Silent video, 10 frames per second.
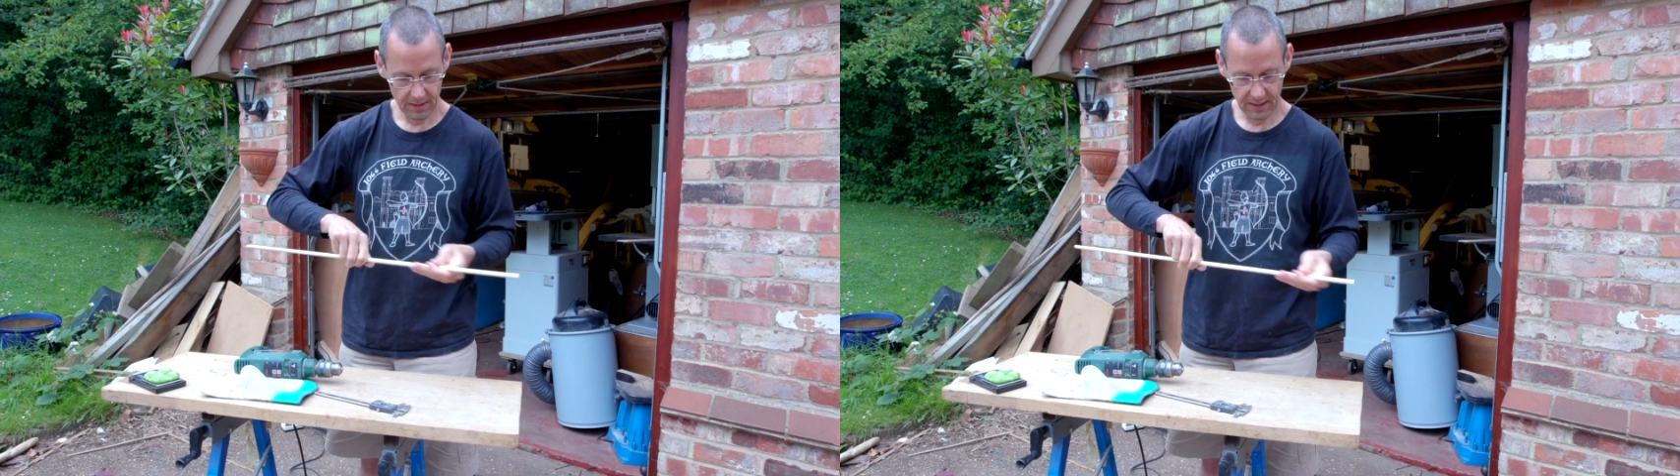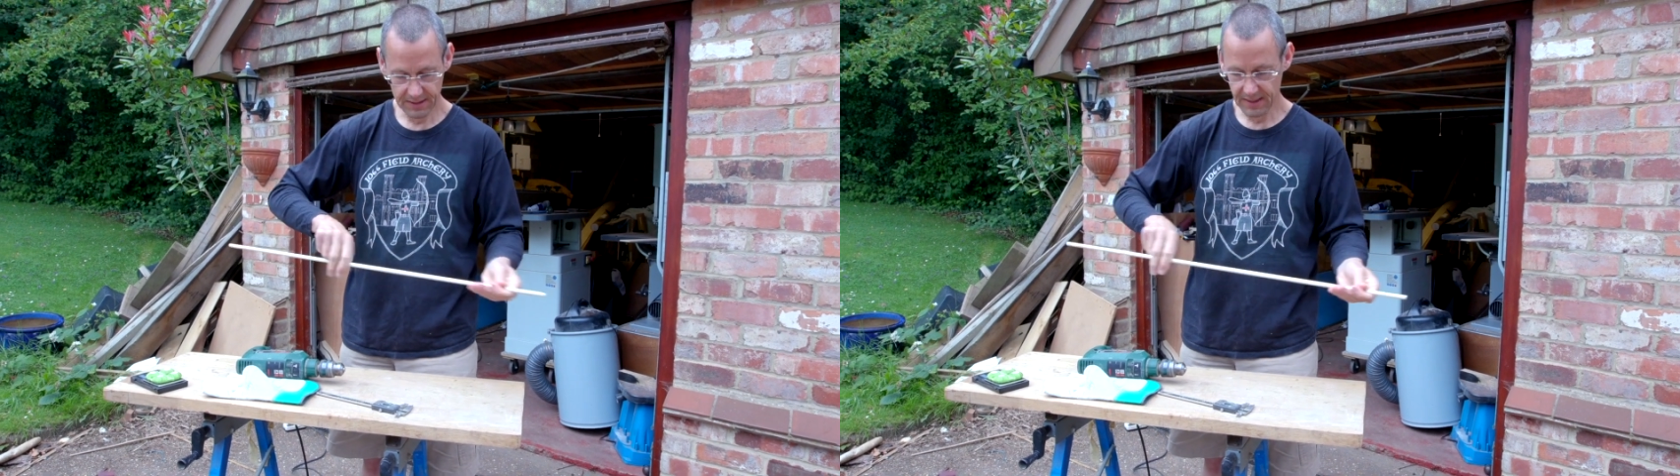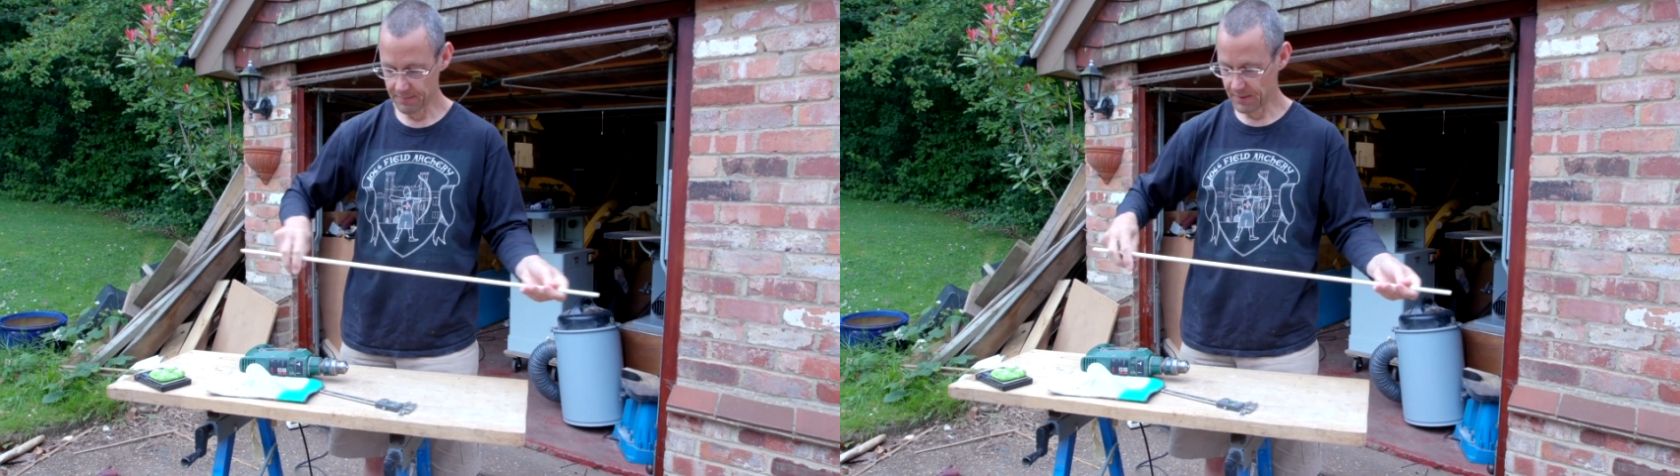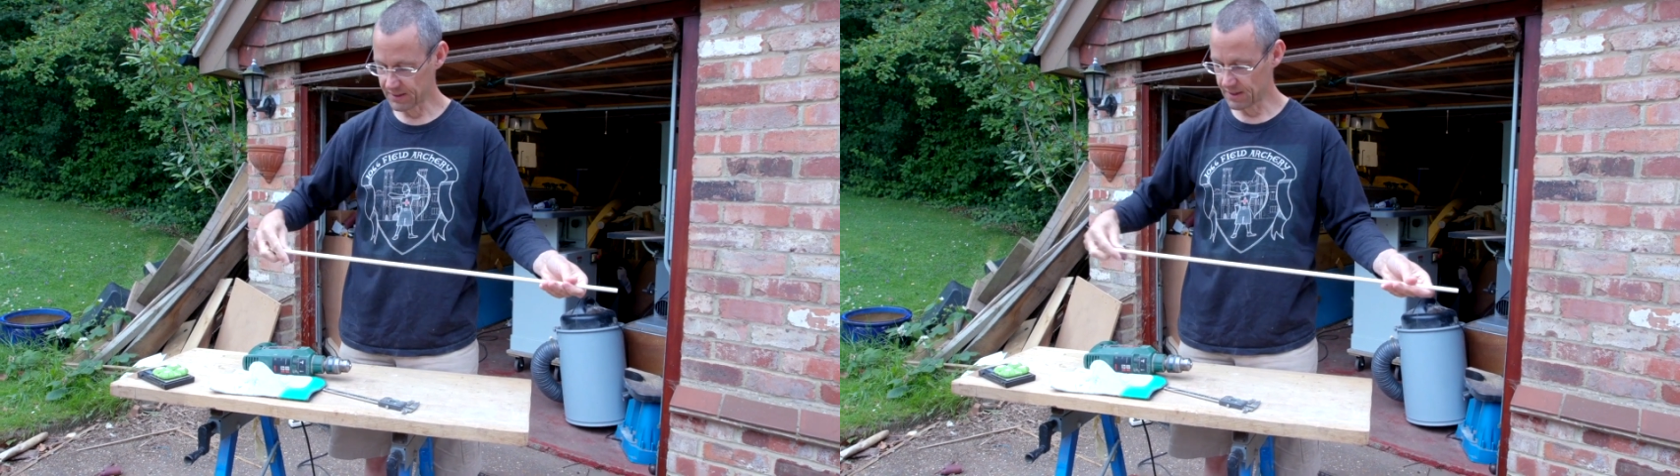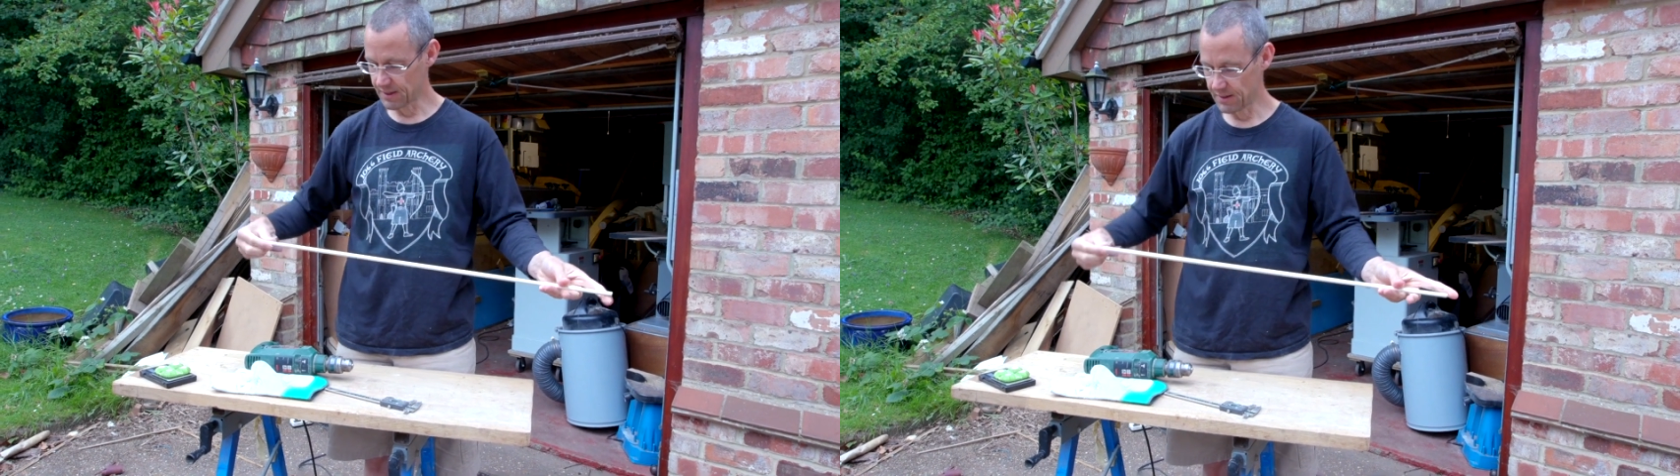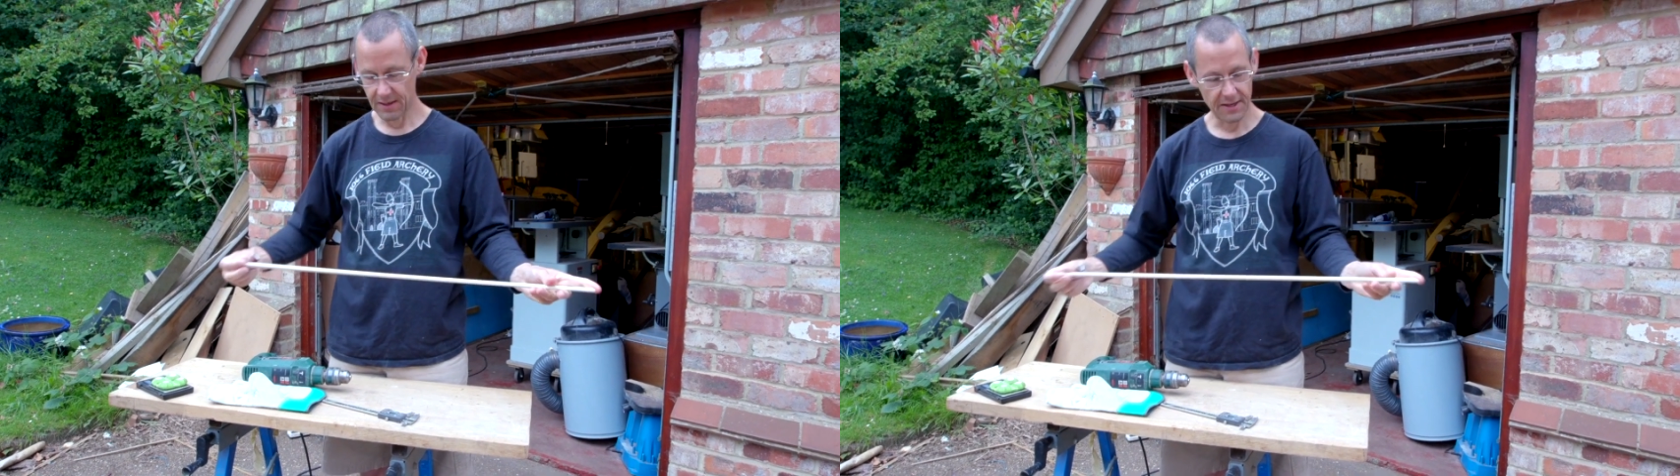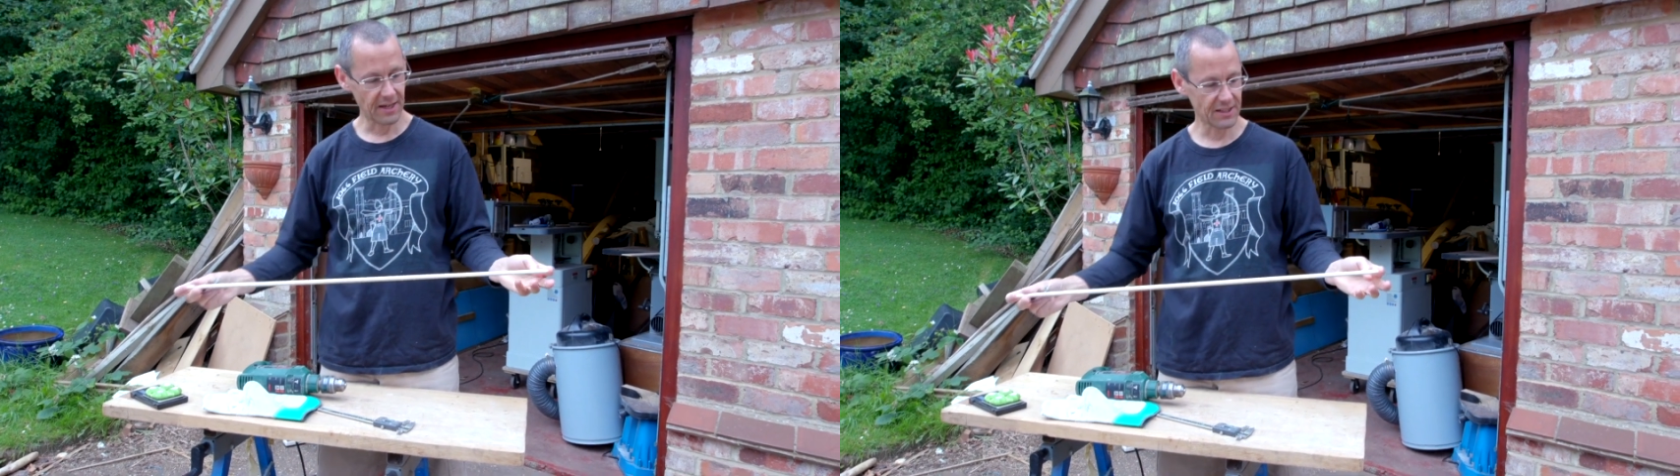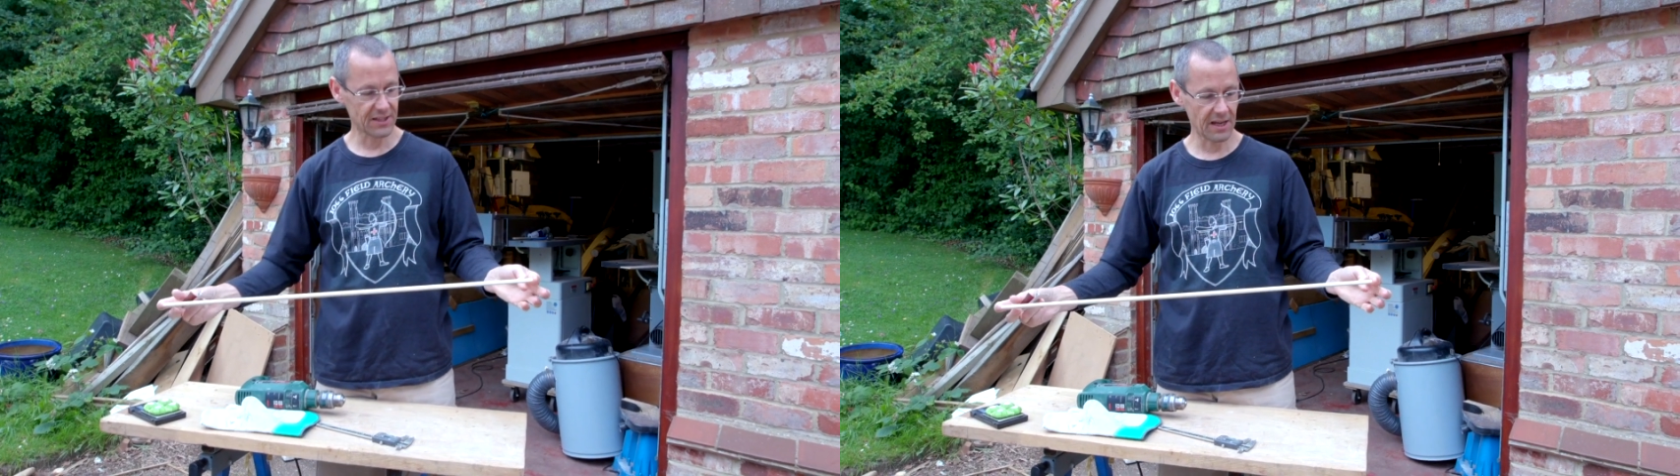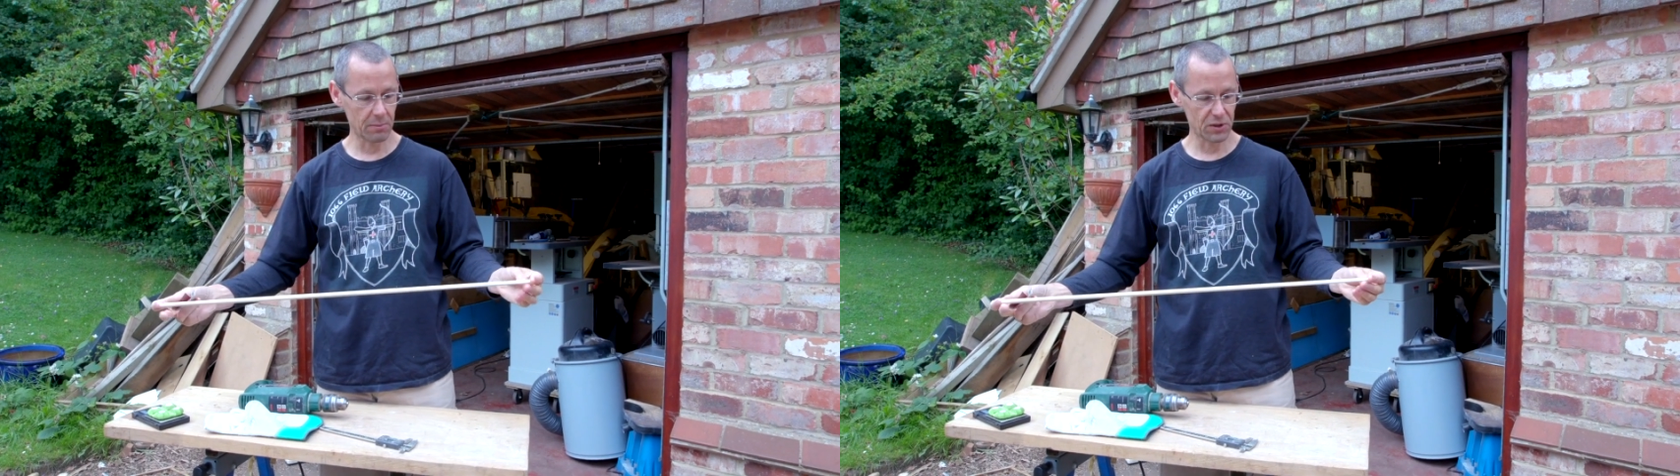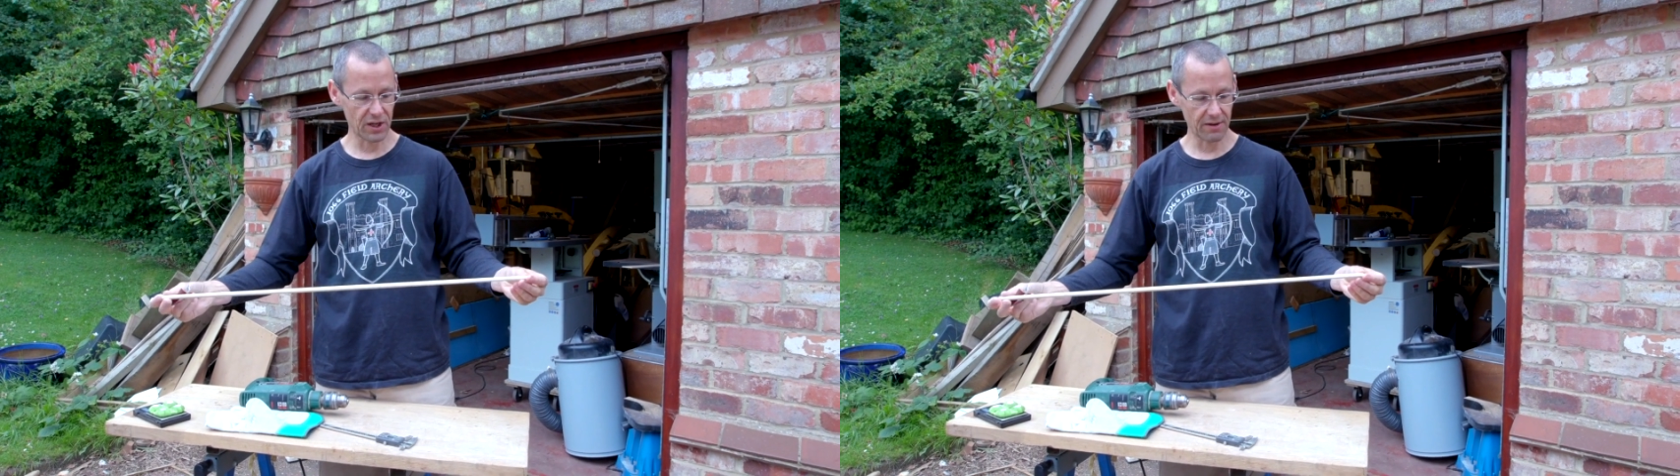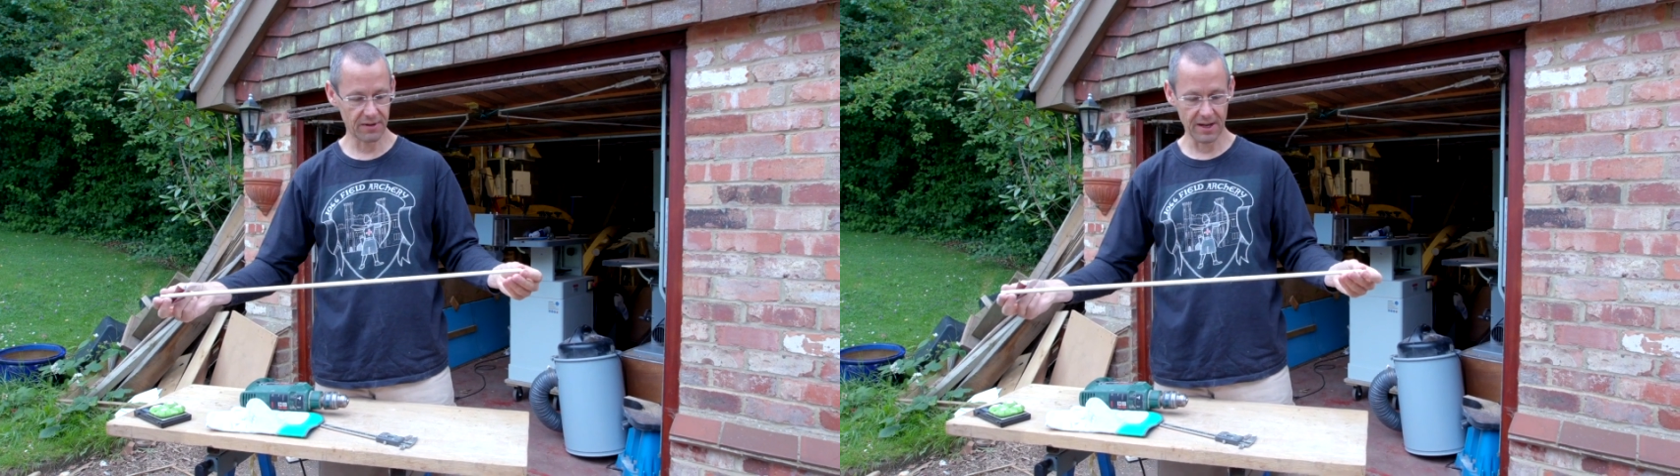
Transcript: That's it. That's a nice tapered shaft